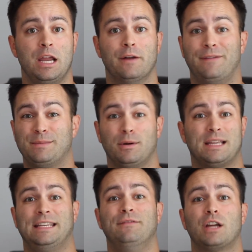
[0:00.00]
Facebook
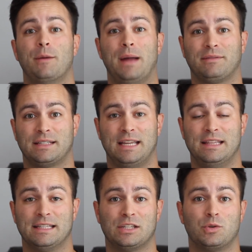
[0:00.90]
has even come out to say
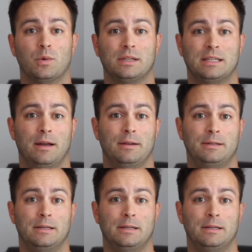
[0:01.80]
this is going to